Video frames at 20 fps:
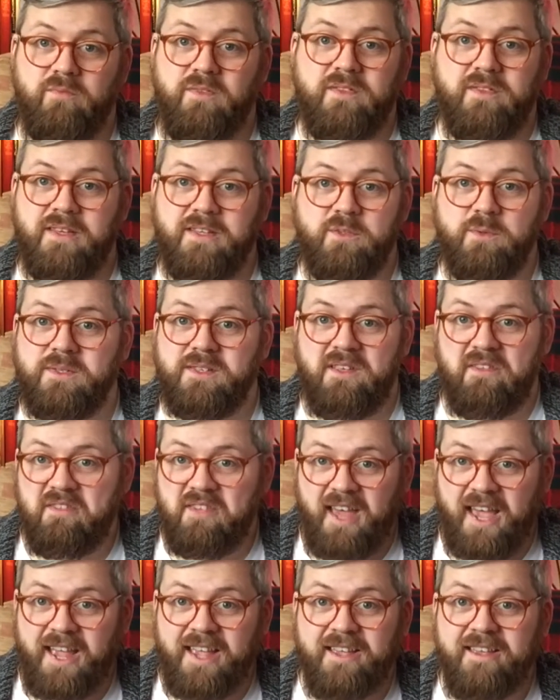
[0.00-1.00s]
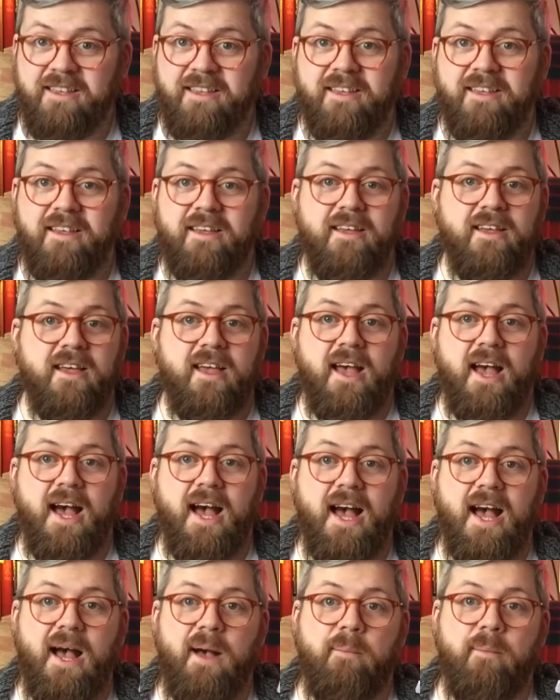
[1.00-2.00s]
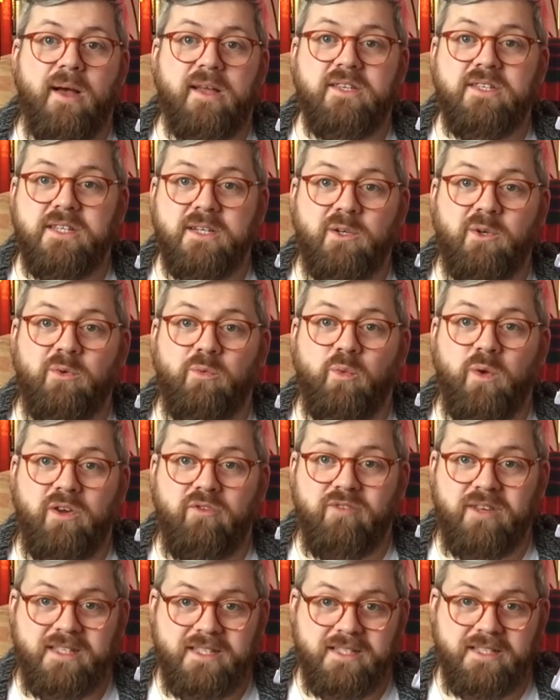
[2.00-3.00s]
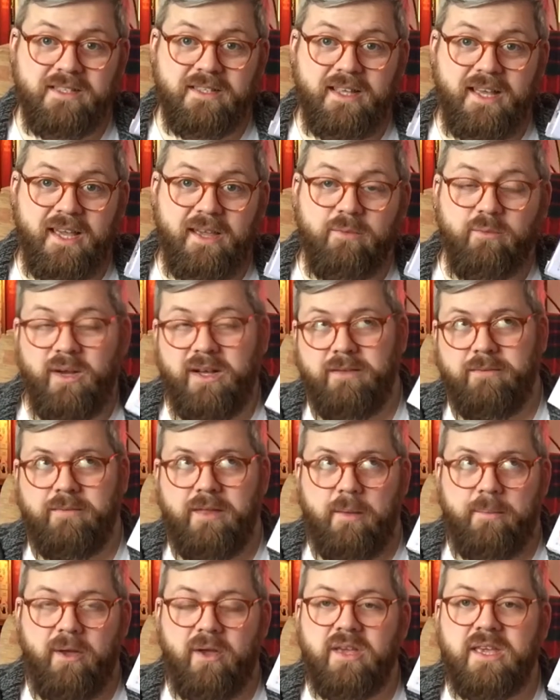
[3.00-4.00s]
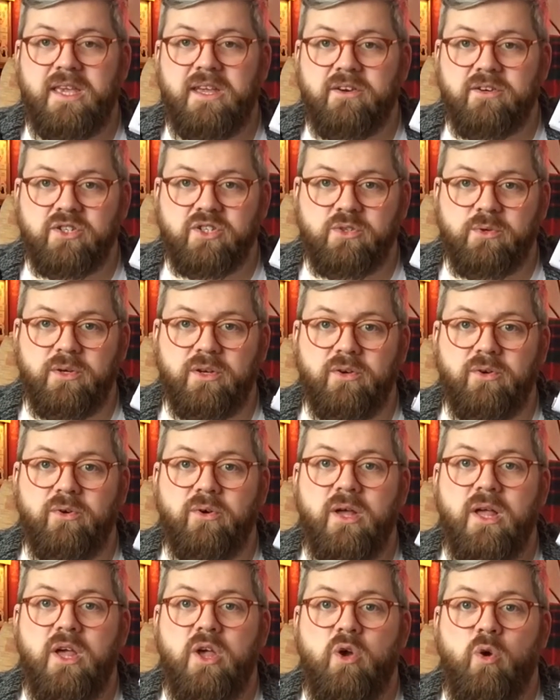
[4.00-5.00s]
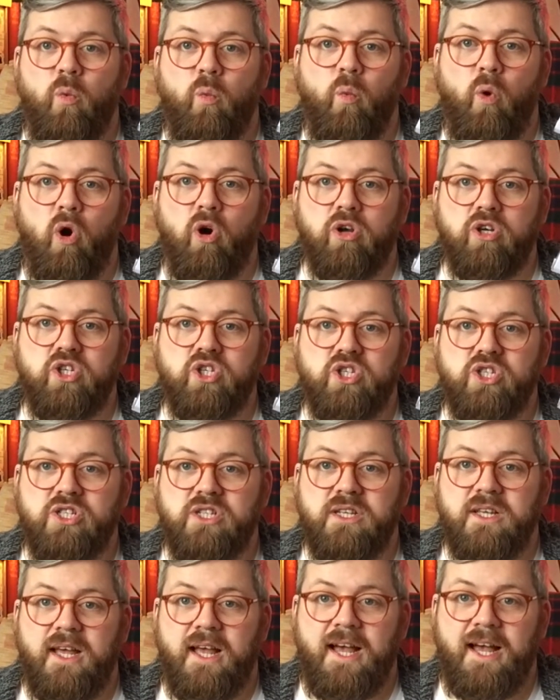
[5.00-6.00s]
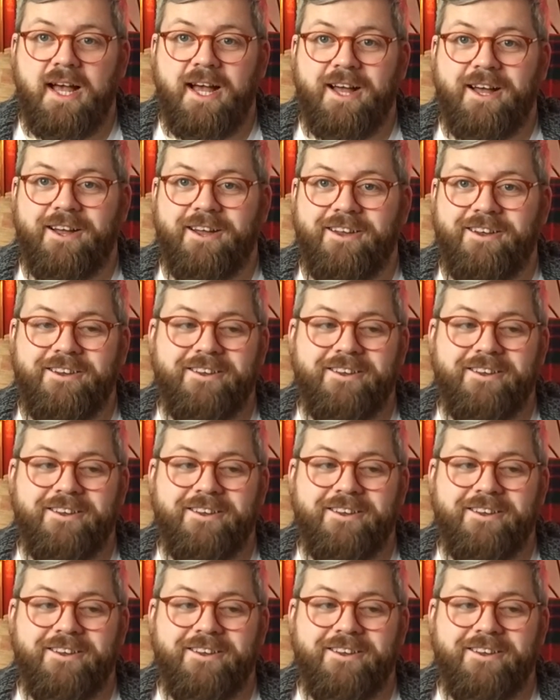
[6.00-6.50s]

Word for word: this was a thing um, until we recently, well, about a year or so ago, watched uh,